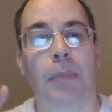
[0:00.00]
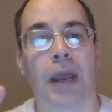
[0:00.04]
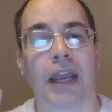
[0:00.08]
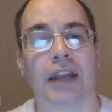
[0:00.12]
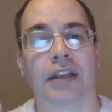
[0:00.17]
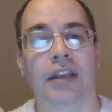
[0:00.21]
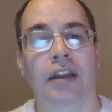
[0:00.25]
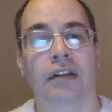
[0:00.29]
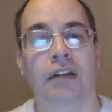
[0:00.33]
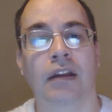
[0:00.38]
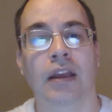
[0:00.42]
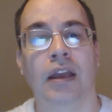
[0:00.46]
A
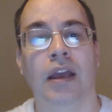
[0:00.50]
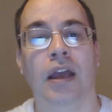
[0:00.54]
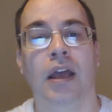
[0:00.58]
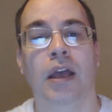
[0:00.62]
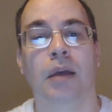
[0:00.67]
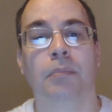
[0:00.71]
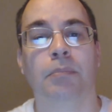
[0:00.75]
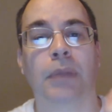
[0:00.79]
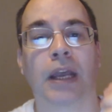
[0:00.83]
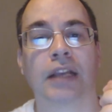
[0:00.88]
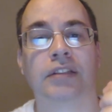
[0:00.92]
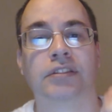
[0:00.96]
bacteria,
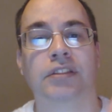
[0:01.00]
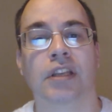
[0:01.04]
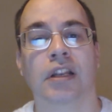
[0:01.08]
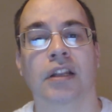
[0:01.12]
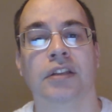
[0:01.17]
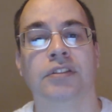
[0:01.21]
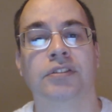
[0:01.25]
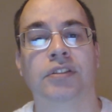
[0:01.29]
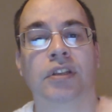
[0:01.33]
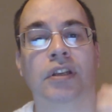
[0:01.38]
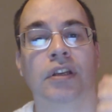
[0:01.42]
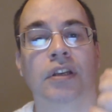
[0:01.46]

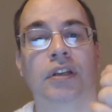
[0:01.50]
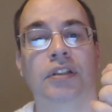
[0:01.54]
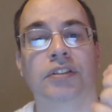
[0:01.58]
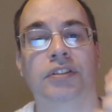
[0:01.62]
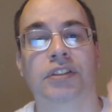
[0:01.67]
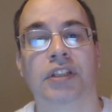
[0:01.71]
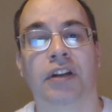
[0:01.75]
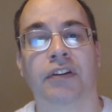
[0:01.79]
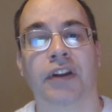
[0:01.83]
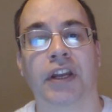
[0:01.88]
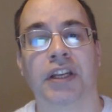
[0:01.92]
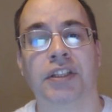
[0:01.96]
Bacillus
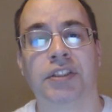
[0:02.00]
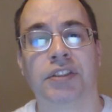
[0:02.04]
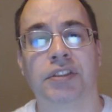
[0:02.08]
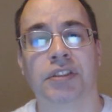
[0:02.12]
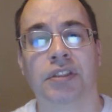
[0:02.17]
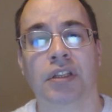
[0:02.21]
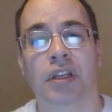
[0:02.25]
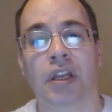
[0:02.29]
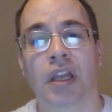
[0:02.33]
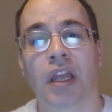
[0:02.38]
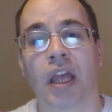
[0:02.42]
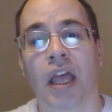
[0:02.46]

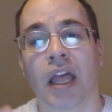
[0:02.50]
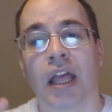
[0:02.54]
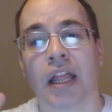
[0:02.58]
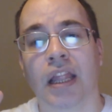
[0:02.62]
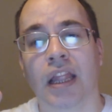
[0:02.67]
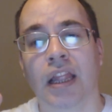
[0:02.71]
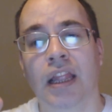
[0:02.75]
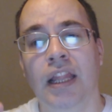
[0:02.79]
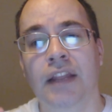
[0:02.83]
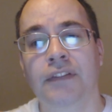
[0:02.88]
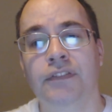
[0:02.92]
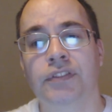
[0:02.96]
Cereus,
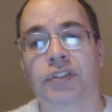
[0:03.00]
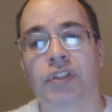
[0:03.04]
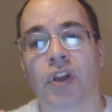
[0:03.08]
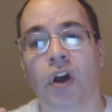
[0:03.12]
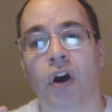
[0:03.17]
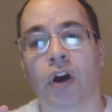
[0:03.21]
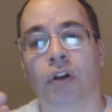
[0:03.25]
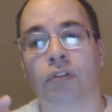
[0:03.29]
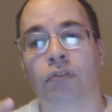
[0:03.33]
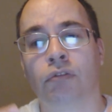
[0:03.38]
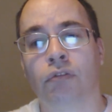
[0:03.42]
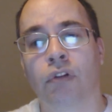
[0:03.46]

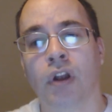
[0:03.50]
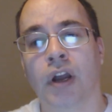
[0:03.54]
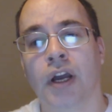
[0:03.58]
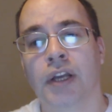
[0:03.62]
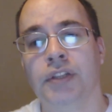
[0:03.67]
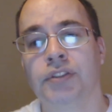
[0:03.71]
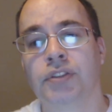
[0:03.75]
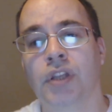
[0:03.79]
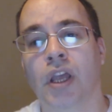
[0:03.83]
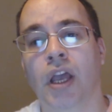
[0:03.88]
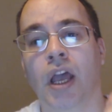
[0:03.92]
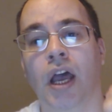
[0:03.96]
lives on
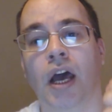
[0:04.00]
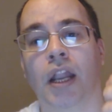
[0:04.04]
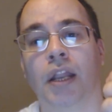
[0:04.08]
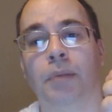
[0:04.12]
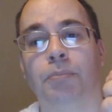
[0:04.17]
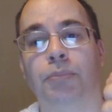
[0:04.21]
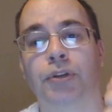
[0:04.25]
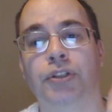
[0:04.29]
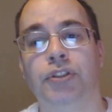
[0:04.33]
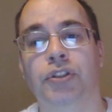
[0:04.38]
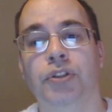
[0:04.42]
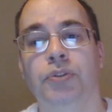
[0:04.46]
rice.
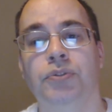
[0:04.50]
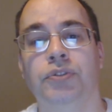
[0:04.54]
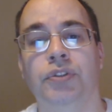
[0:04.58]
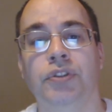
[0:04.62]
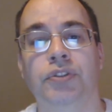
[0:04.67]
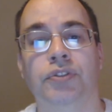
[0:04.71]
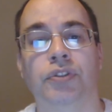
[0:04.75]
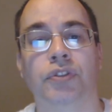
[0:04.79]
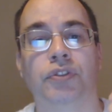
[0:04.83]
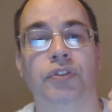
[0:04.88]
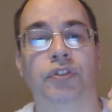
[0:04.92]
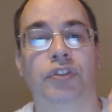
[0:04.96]
It
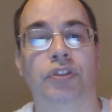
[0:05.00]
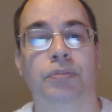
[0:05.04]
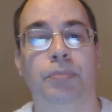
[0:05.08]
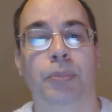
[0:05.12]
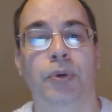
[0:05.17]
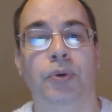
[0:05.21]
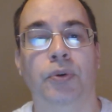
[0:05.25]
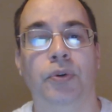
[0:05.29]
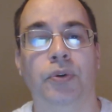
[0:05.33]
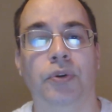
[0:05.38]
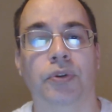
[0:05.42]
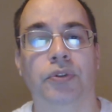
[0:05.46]
produces
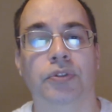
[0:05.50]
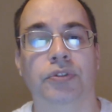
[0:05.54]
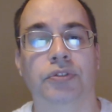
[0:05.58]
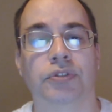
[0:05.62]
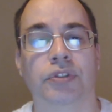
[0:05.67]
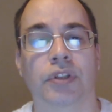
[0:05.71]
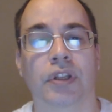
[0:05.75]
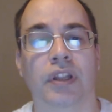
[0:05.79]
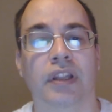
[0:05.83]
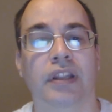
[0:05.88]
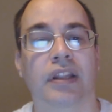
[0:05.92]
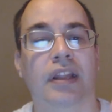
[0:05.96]

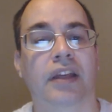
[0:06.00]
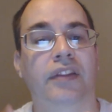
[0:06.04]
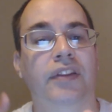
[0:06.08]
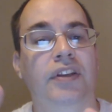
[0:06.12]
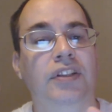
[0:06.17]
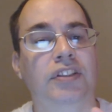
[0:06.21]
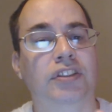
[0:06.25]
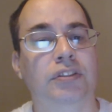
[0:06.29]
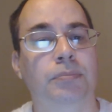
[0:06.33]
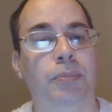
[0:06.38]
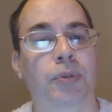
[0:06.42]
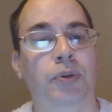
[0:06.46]
spores. Now
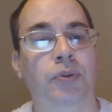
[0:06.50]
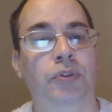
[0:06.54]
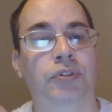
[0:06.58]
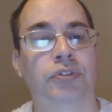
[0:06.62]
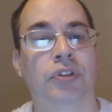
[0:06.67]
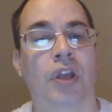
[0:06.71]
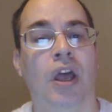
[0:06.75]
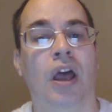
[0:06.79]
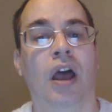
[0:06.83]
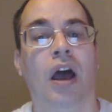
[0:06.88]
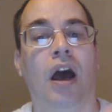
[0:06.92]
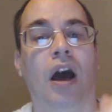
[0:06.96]
these
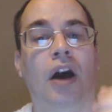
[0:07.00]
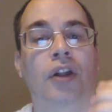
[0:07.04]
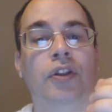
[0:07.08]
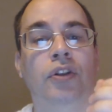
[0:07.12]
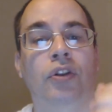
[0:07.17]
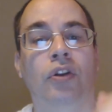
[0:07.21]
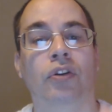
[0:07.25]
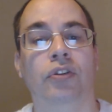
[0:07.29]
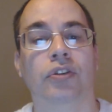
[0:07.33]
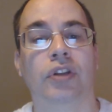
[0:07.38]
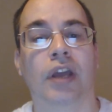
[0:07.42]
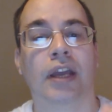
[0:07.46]
spores
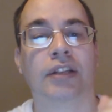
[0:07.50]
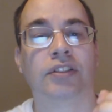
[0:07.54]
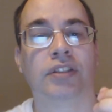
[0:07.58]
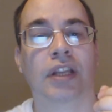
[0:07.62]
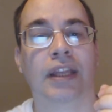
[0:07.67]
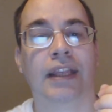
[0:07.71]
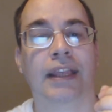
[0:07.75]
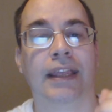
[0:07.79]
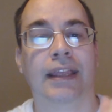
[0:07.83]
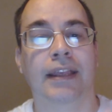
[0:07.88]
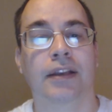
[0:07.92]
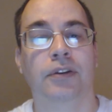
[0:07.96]
are not
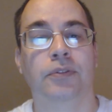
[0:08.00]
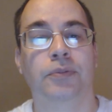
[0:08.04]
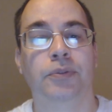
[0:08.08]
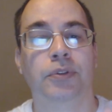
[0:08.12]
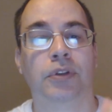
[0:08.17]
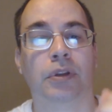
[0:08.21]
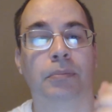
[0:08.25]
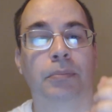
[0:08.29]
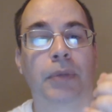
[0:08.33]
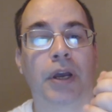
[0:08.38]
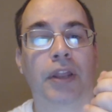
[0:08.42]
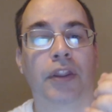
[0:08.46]
actually
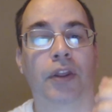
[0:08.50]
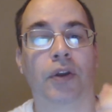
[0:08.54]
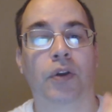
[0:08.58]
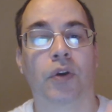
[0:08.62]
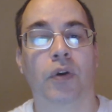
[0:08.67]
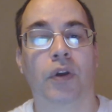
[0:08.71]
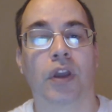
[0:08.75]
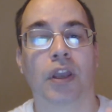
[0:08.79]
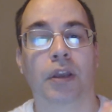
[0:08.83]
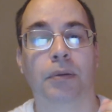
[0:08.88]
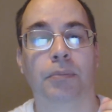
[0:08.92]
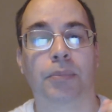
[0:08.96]
killed by the
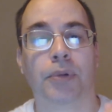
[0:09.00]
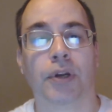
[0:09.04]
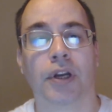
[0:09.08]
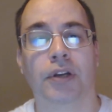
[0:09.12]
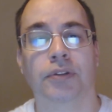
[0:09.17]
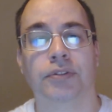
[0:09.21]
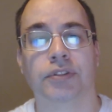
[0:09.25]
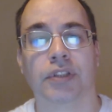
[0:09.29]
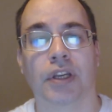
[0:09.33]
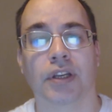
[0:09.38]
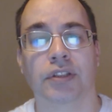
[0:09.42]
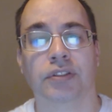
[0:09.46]
cooking
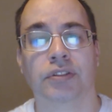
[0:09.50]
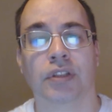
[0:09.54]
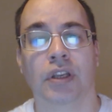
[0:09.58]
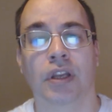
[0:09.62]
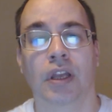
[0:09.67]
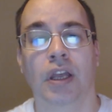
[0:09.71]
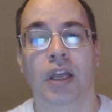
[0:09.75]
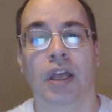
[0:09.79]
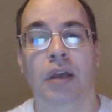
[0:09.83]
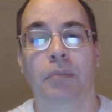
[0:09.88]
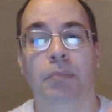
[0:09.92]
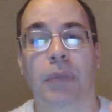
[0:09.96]
process,
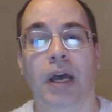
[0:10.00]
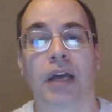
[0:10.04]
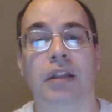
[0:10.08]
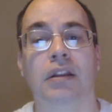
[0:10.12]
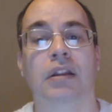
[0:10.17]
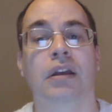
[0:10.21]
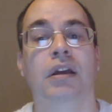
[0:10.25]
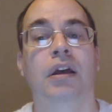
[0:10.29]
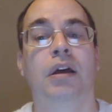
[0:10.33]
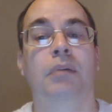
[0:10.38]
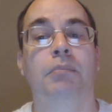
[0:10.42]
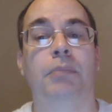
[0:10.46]

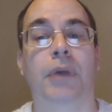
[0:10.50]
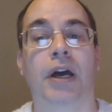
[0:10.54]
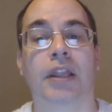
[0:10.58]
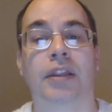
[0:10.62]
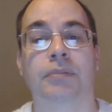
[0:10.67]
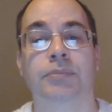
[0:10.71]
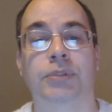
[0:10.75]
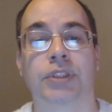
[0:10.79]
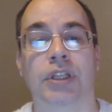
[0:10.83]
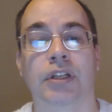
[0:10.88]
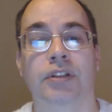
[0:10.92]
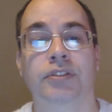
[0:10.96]
but
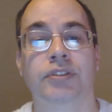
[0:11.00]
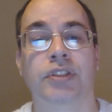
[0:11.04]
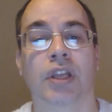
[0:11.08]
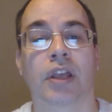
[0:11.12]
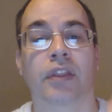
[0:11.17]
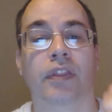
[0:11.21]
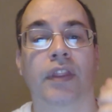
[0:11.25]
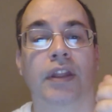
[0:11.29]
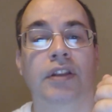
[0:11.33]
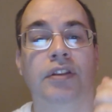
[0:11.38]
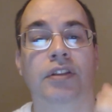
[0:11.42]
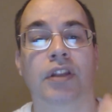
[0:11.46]
by
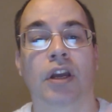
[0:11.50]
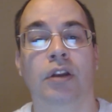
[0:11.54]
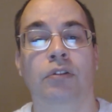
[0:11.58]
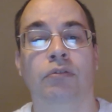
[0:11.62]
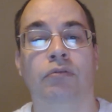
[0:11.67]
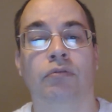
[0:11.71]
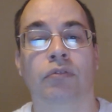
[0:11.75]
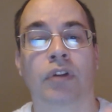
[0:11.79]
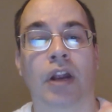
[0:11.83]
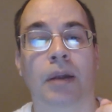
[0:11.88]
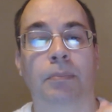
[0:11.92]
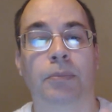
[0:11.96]
themselves they
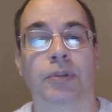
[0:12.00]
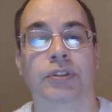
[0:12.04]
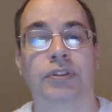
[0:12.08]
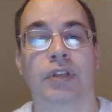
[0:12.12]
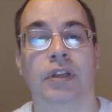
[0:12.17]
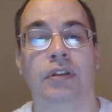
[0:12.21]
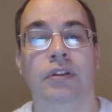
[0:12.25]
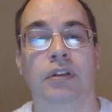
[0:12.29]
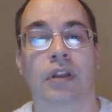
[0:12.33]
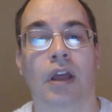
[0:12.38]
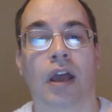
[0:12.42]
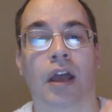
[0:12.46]
don't
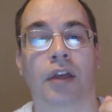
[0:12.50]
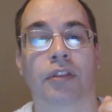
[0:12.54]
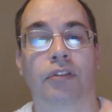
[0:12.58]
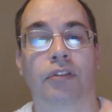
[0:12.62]
represent